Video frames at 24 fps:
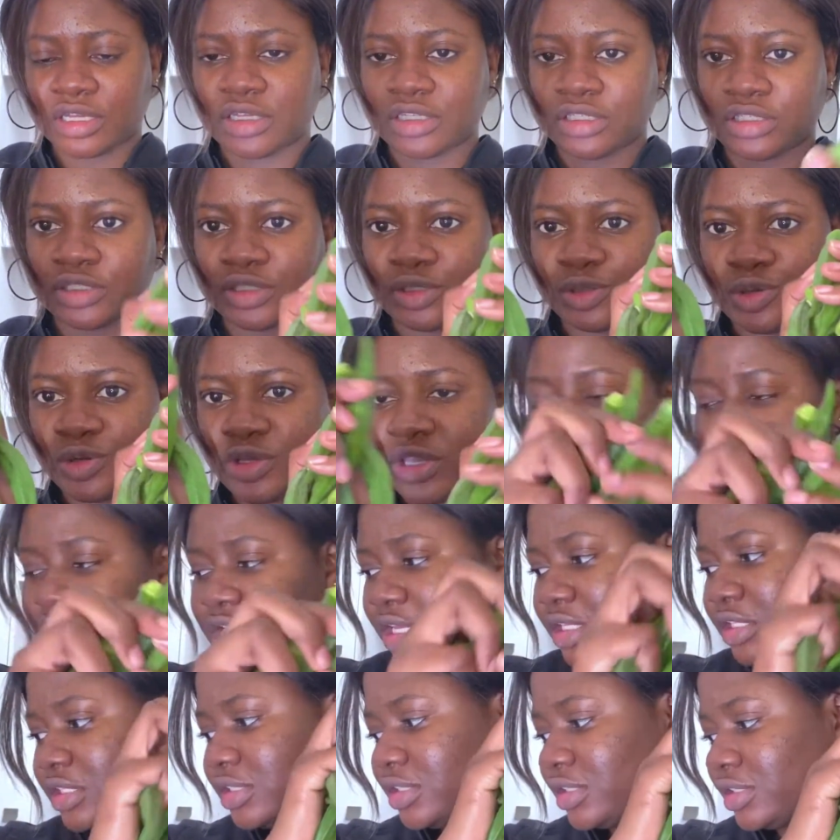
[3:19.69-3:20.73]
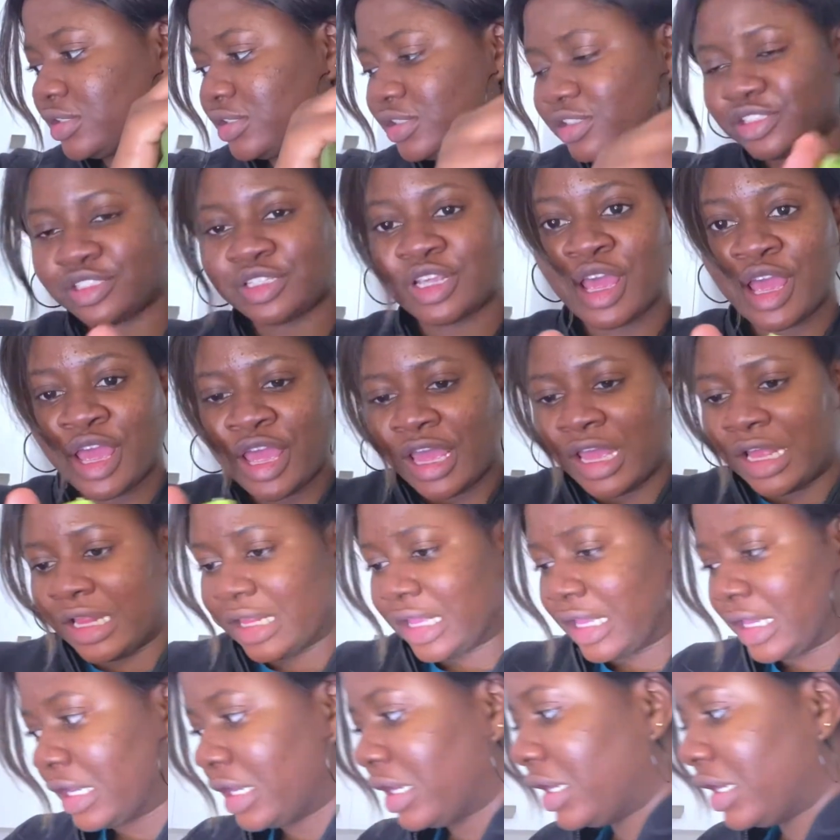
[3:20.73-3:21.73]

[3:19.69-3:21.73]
So yeah, this is like